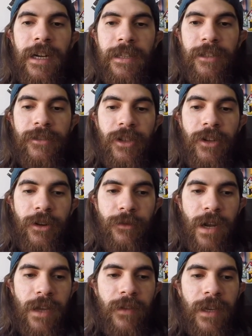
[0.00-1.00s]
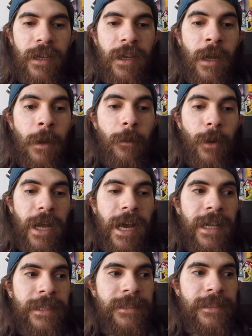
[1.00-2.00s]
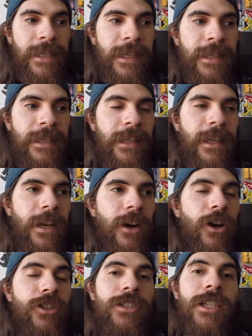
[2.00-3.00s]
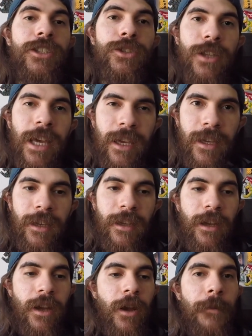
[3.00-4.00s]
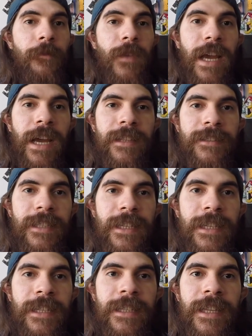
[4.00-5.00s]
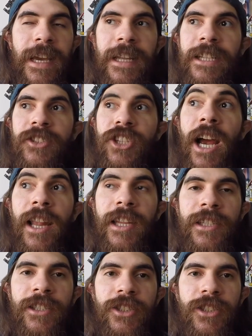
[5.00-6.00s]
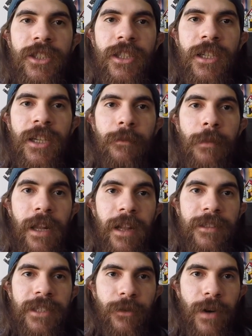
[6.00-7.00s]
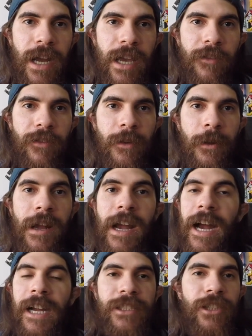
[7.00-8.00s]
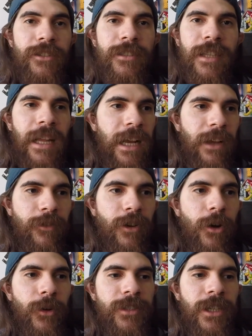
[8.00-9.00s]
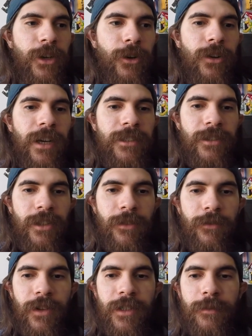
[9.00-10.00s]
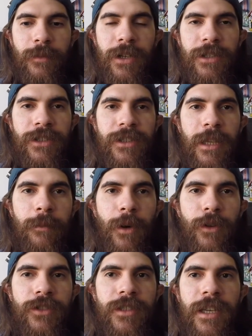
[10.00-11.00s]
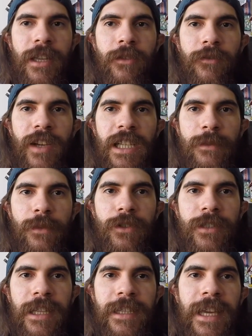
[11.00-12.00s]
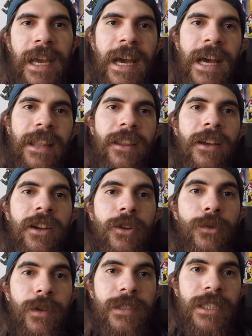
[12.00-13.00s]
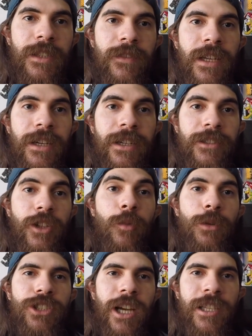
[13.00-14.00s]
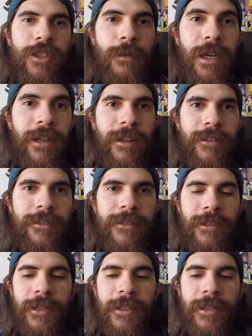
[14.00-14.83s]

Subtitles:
they started arriving, but I hadn't seen until today. I hadn't seen any challenge medals arrive, and just like a few hours ago, I saw the first person that posted on Facebook that they had received their Dopey challenge medals.